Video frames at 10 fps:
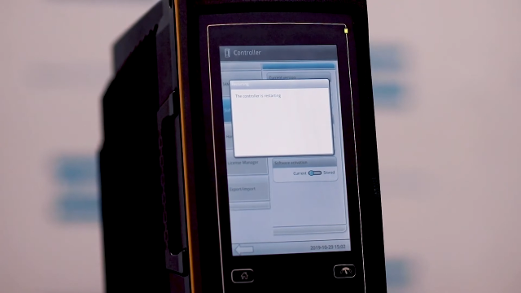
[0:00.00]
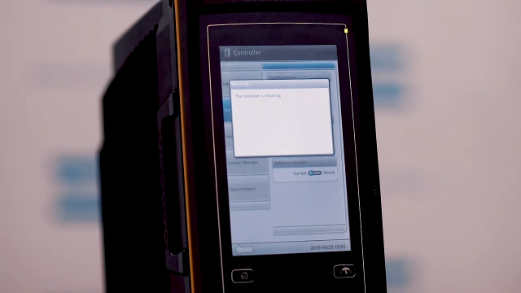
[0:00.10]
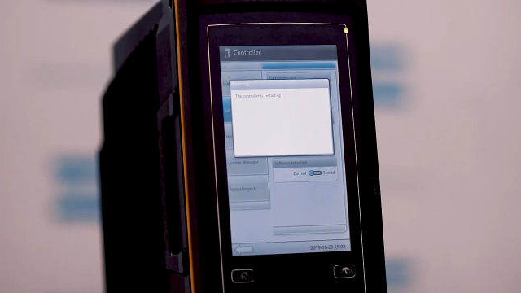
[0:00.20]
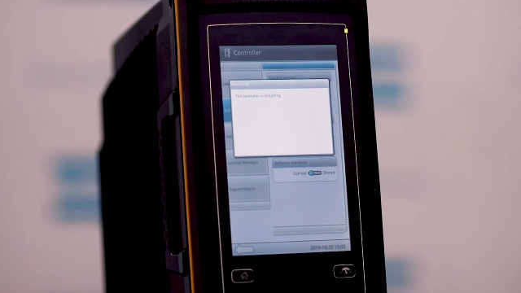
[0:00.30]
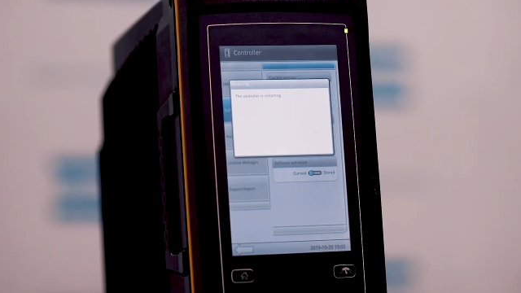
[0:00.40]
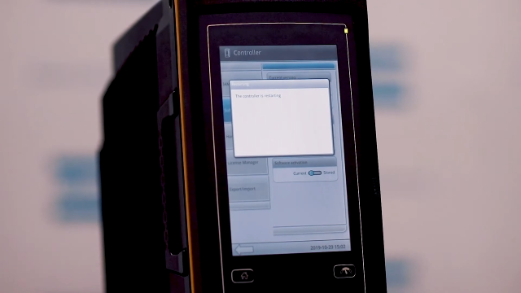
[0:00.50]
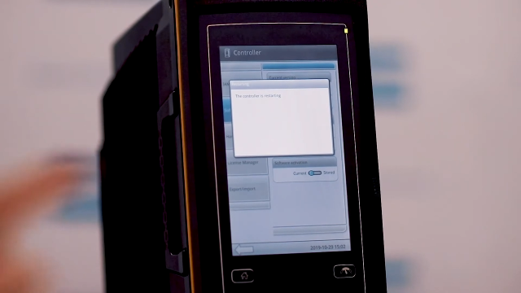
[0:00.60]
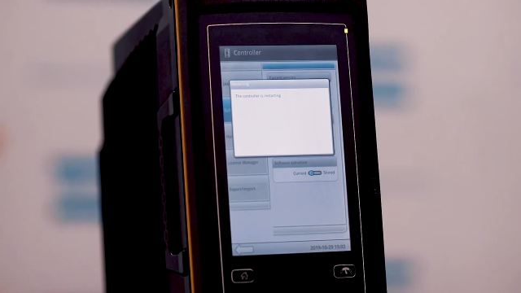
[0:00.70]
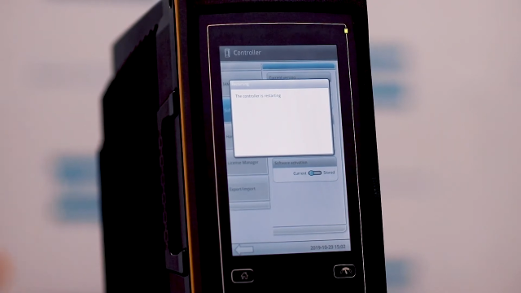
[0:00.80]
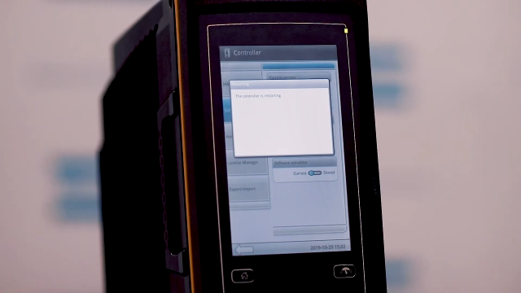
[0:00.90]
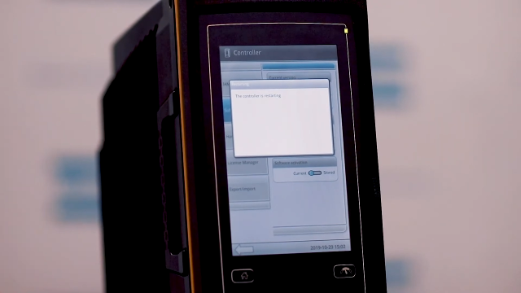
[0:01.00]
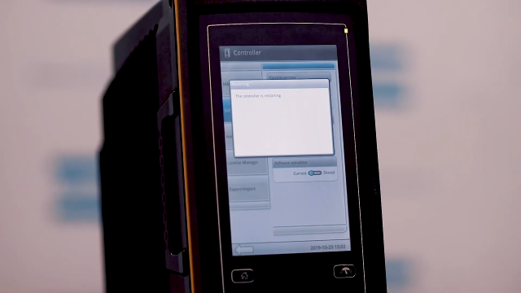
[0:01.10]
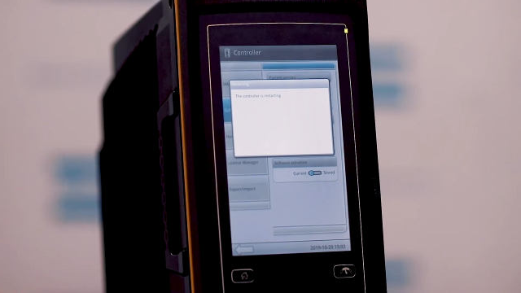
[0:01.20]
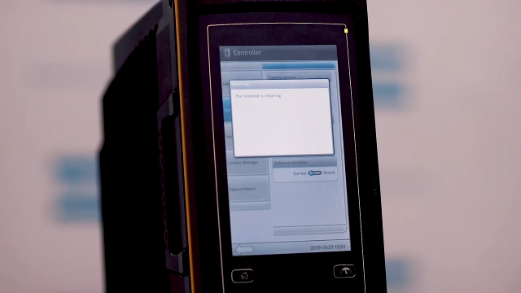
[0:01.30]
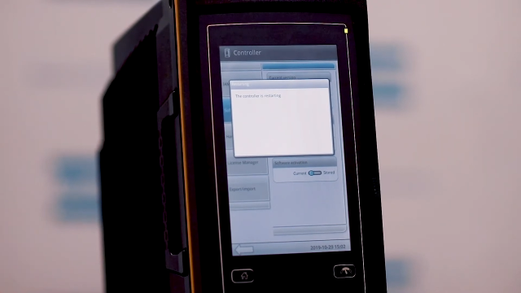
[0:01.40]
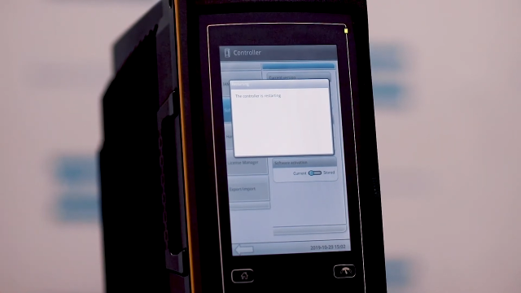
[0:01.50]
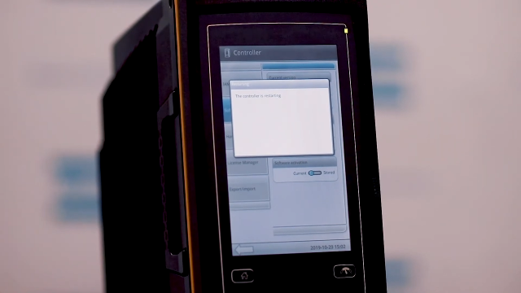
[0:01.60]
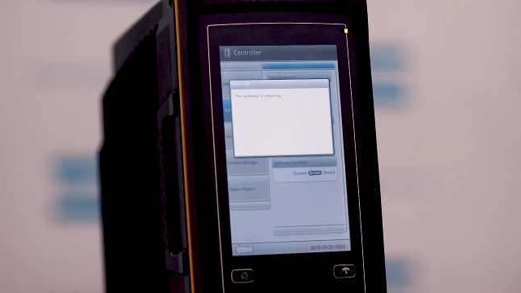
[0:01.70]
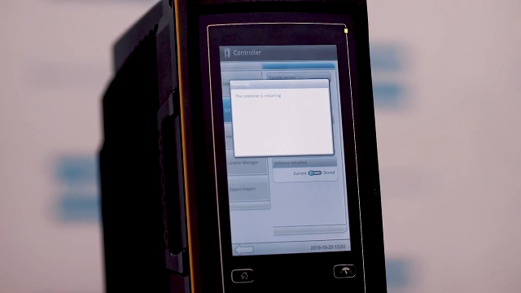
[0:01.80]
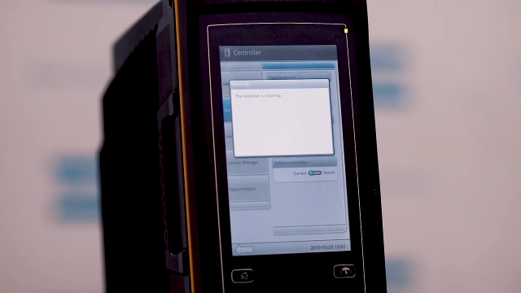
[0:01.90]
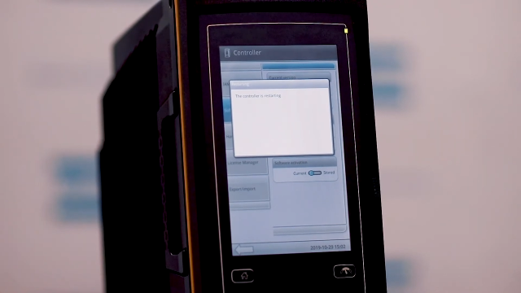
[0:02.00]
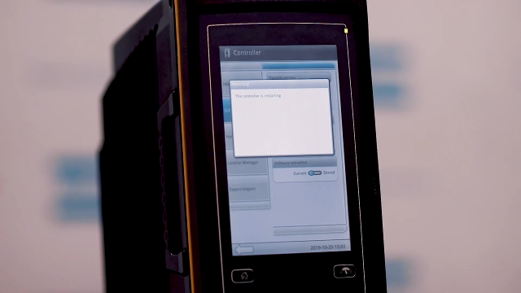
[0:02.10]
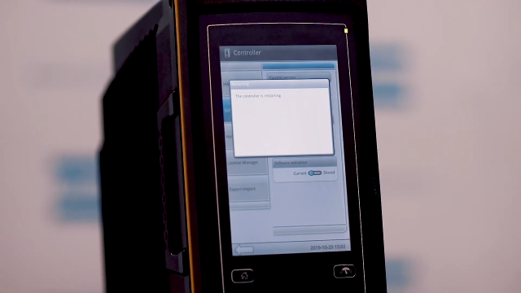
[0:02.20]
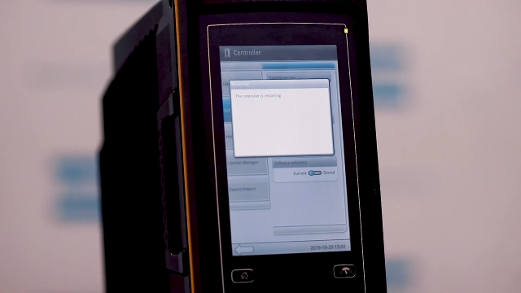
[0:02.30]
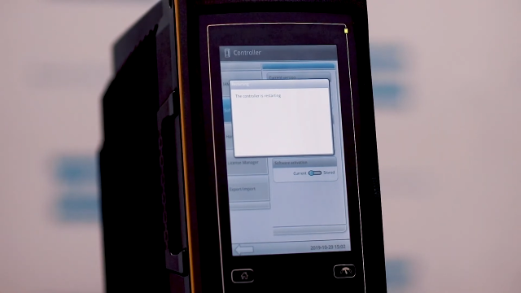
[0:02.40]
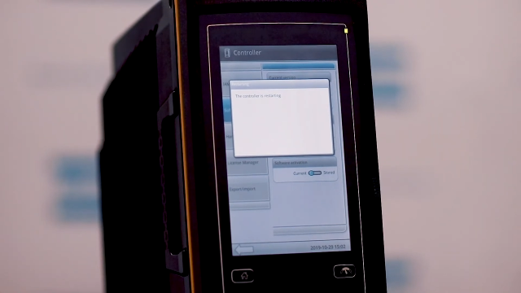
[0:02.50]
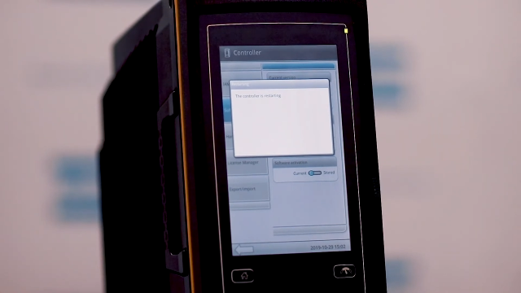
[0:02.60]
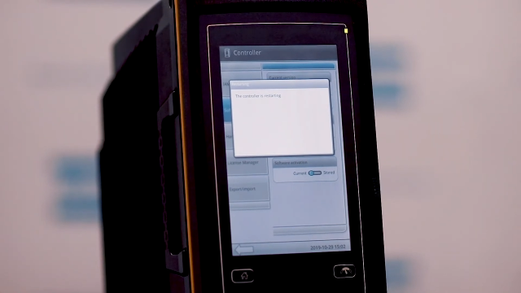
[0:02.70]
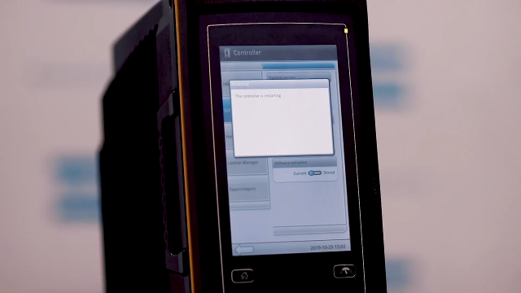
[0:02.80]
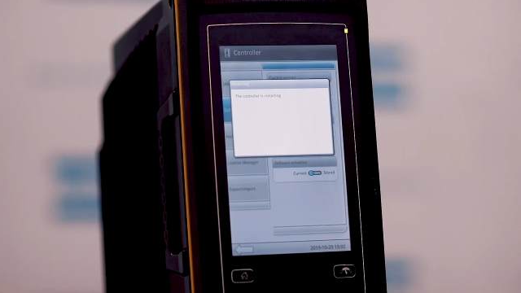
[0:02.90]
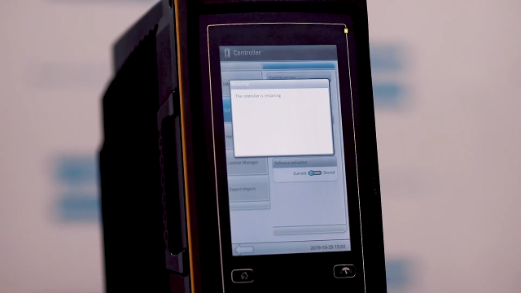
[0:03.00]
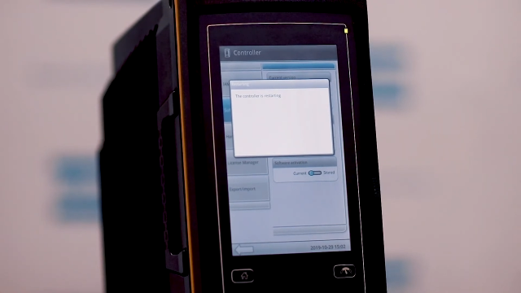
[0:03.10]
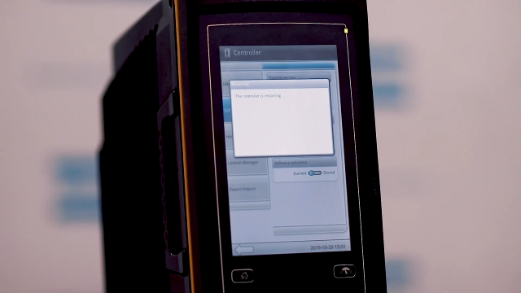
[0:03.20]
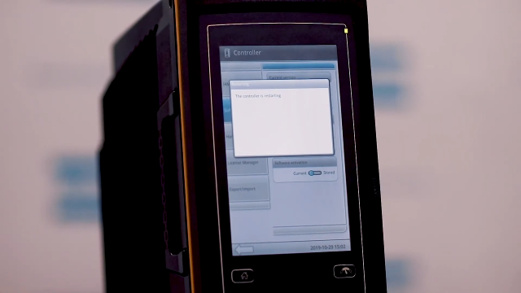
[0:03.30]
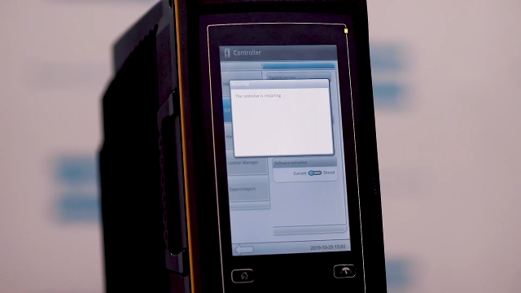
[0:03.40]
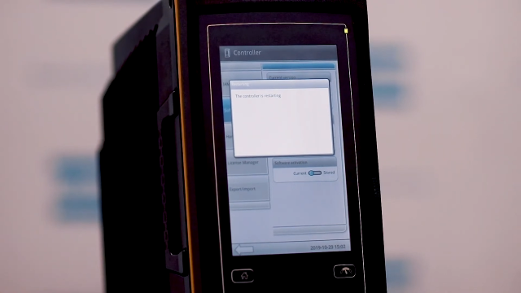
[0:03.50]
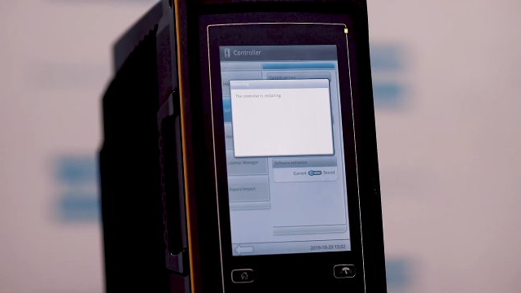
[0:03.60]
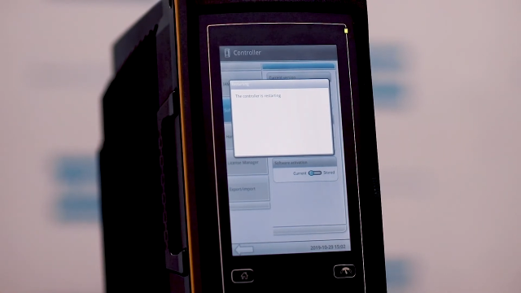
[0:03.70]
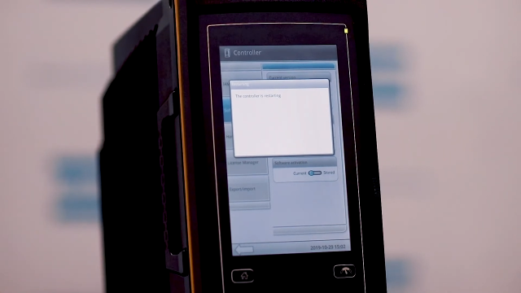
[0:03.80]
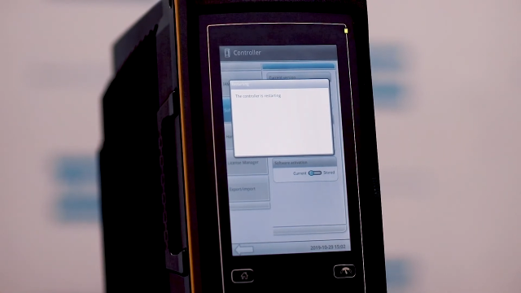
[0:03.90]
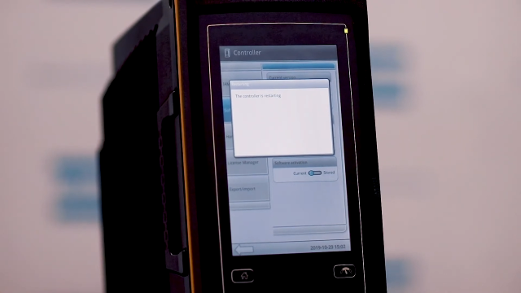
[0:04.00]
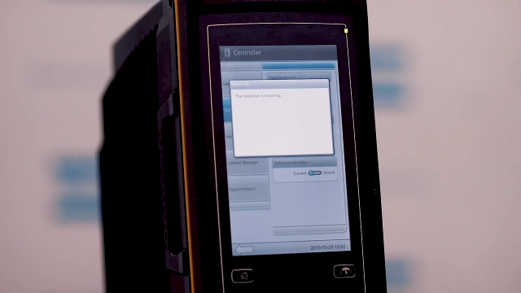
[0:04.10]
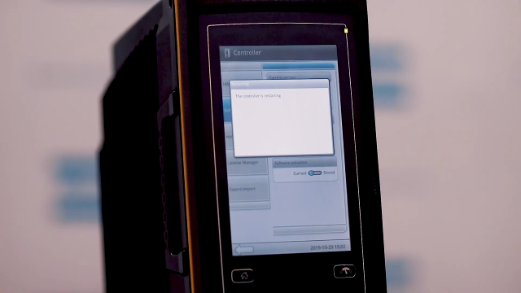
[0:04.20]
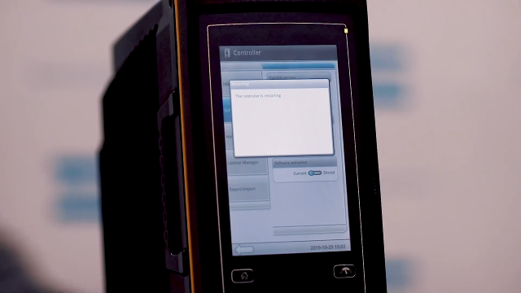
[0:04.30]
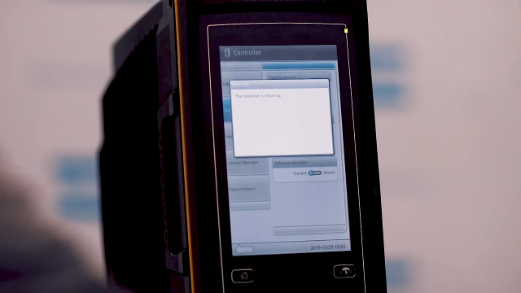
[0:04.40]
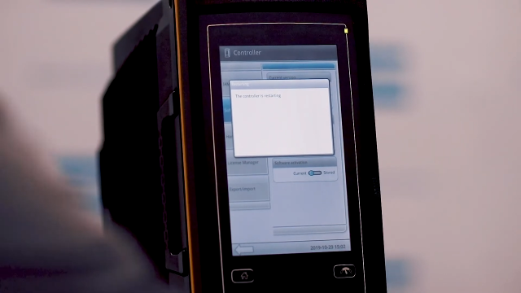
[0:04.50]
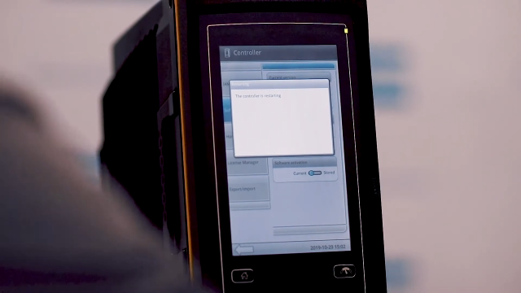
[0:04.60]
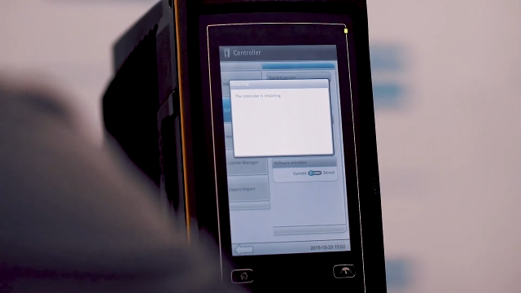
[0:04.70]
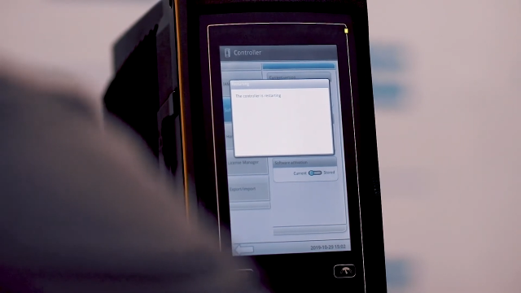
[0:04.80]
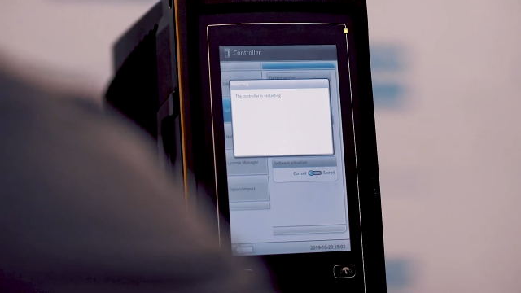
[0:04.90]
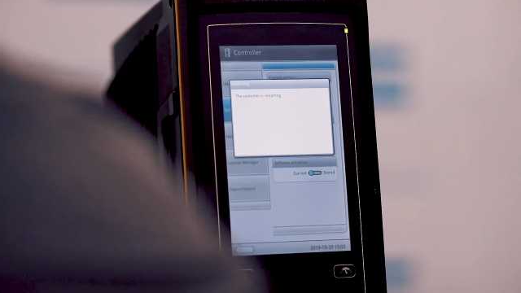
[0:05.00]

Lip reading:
Nobody's mouth can be seen.